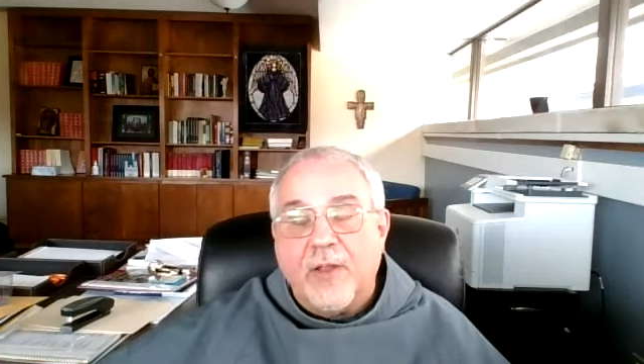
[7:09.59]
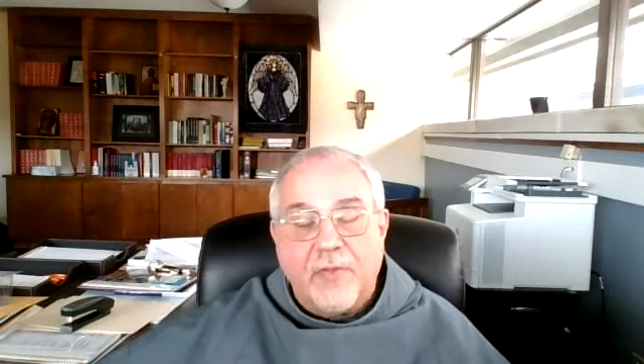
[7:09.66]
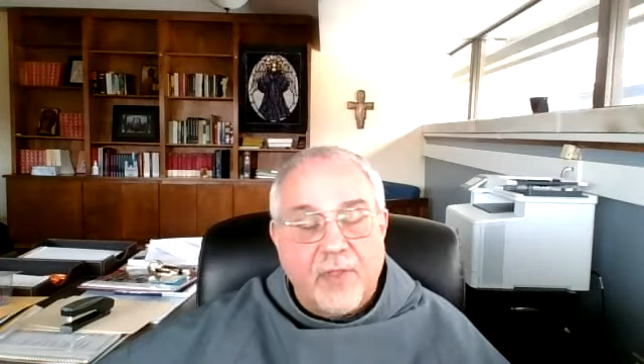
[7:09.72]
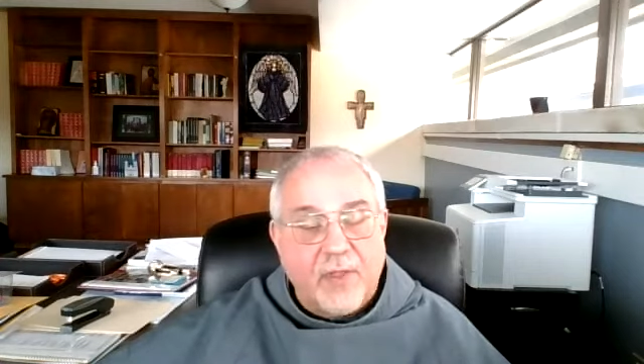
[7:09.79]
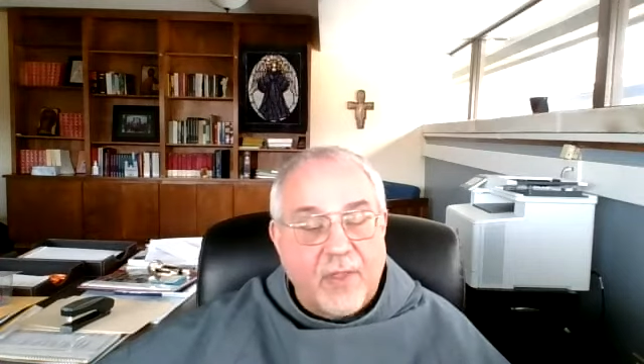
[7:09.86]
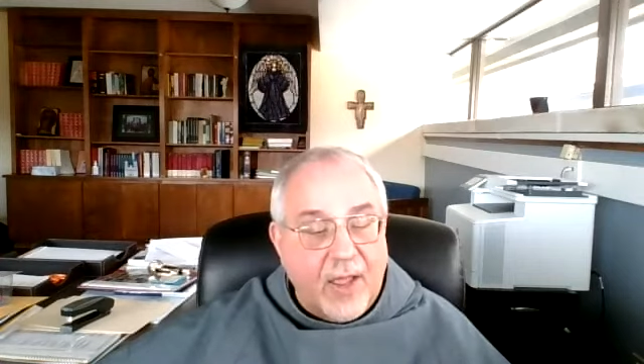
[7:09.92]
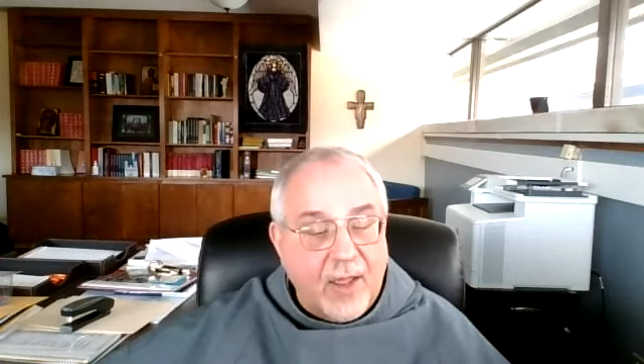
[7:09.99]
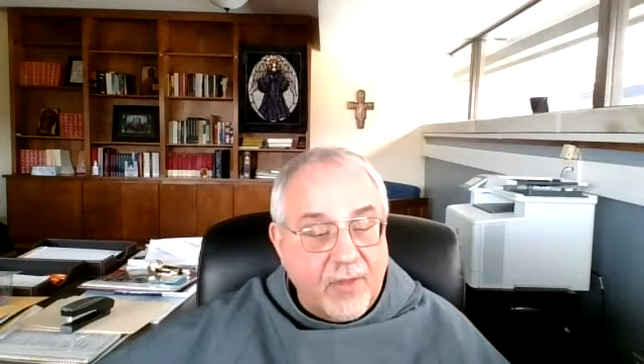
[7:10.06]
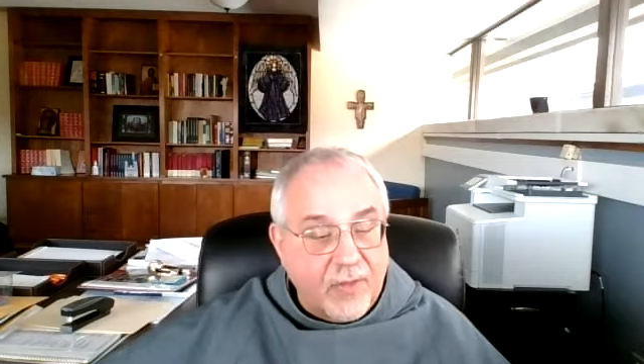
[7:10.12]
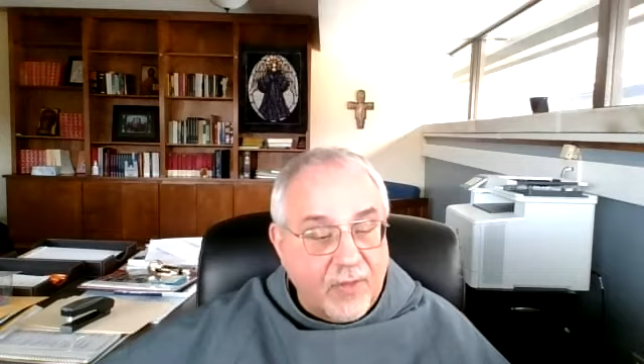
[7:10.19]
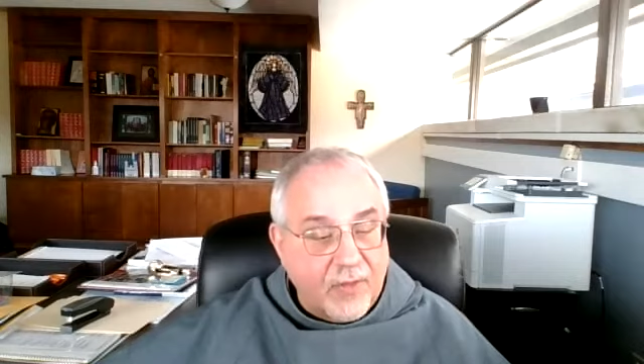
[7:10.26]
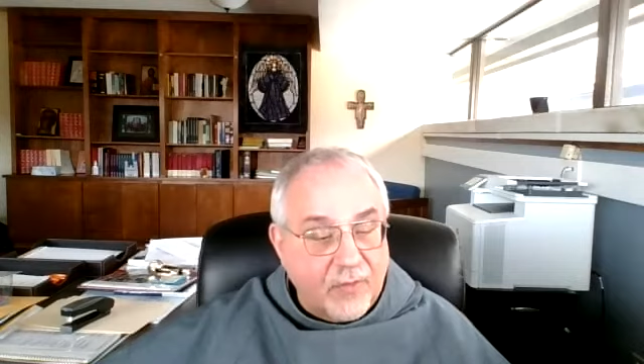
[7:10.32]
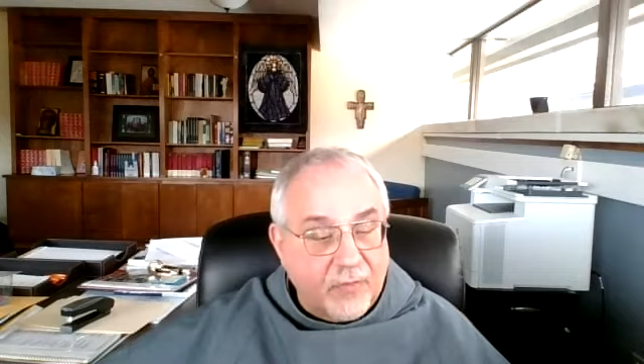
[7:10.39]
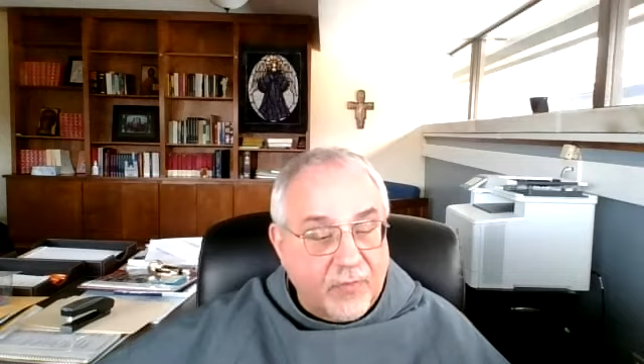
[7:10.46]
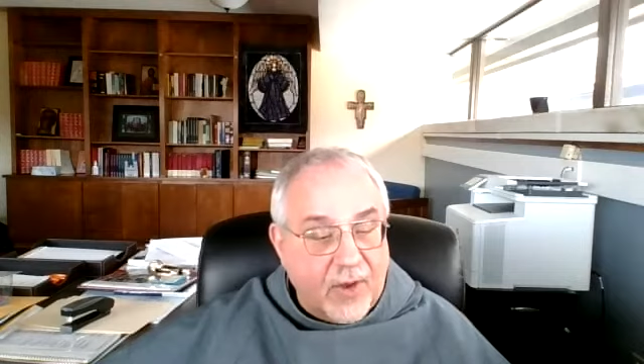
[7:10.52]
of the
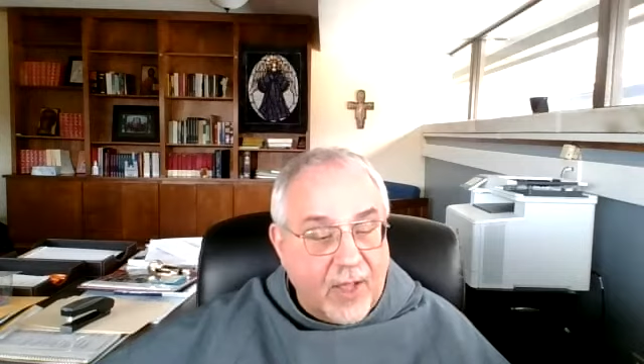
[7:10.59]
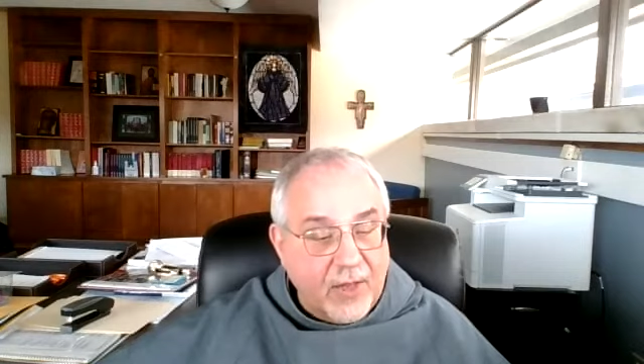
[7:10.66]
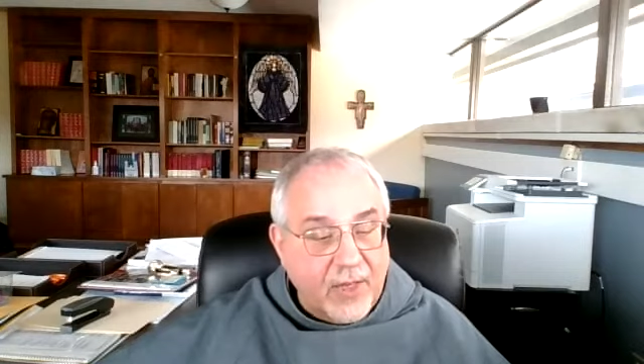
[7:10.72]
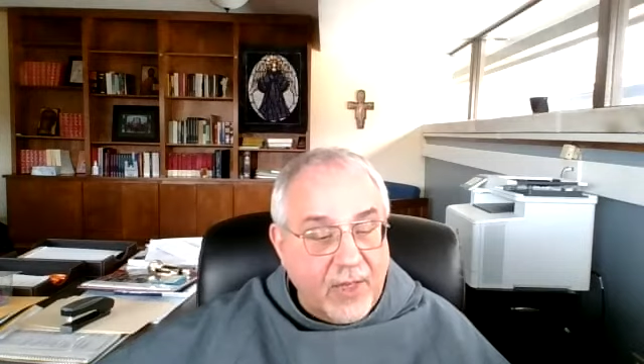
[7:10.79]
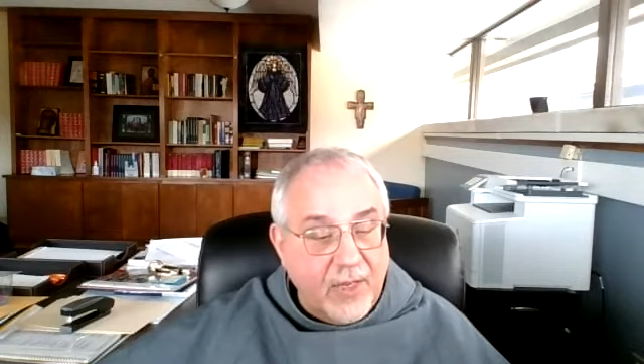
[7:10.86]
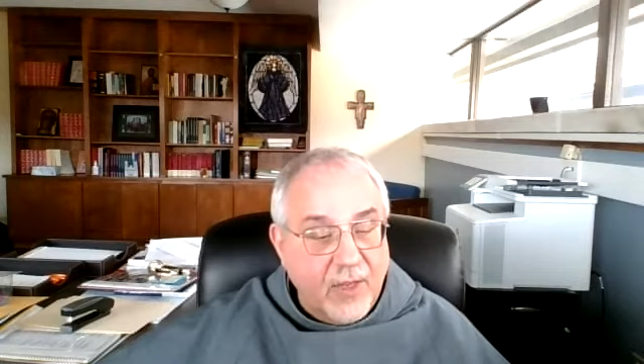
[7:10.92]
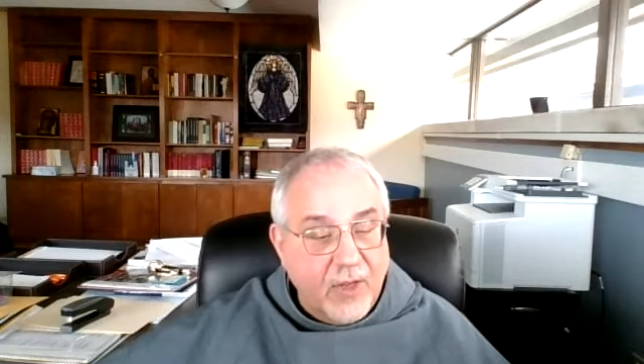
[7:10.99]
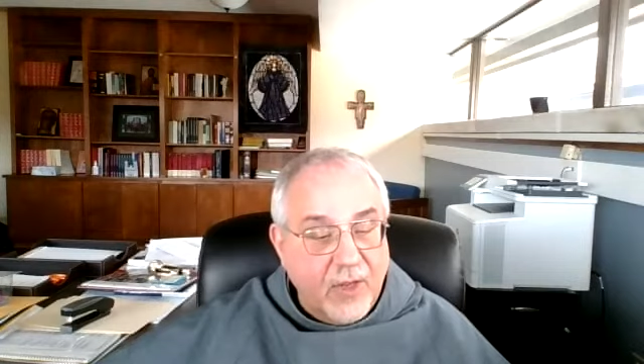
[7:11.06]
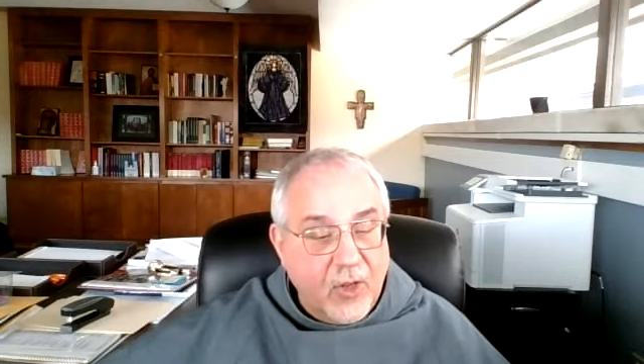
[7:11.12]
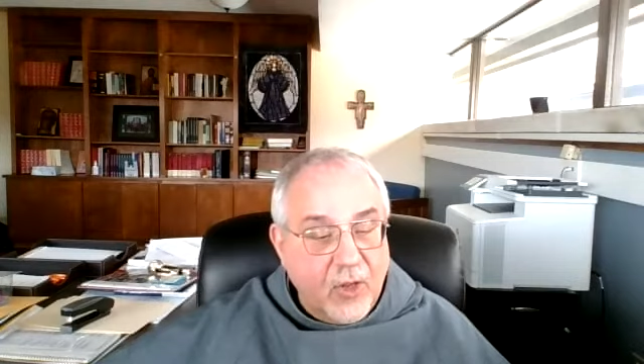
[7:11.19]
Diocese of Raleigh